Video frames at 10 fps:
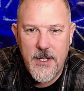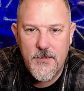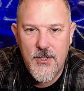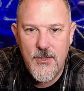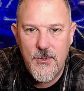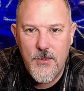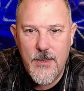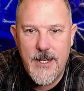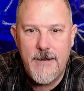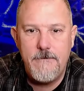up to
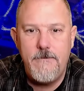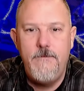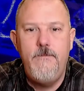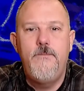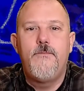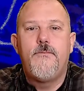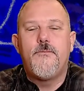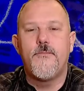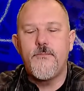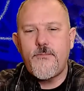um,
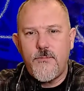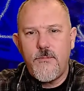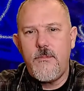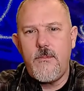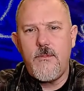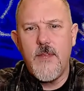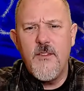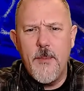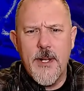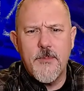
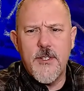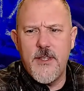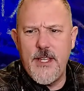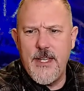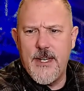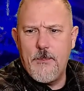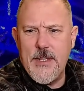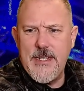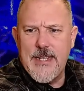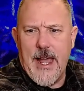you've been up to the uh, P
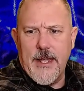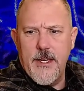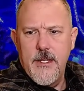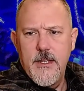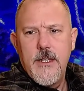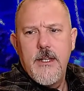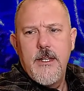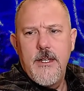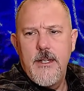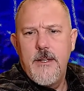S E C?
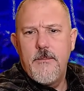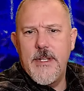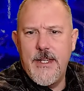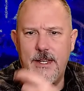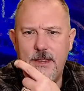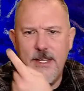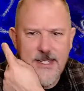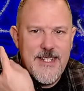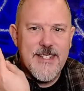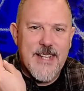But yeah, this
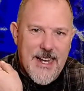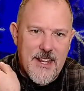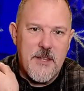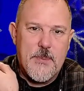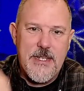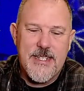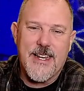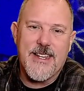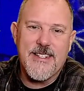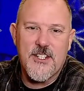is out of the P S E
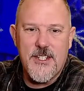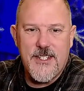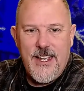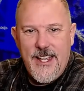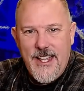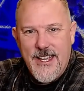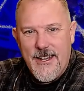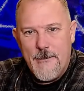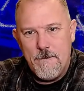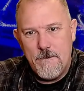C. It's just a
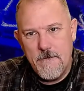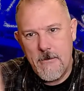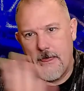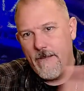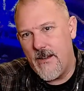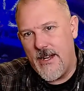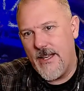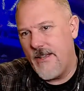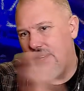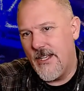um,
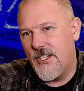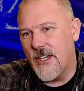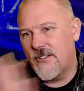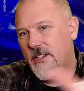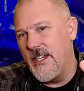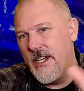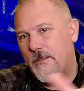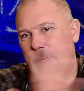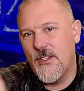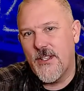I I doctored it up.
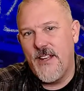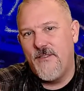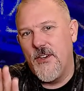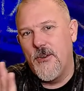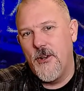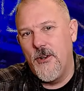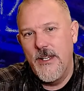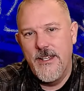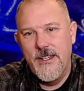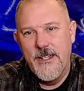I took that photo
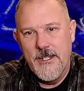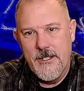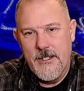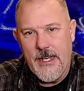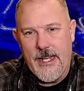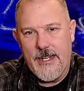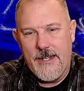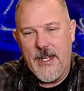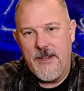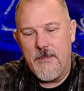and
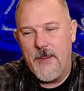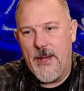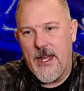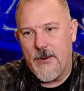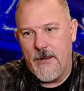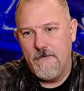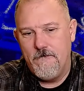made it my background.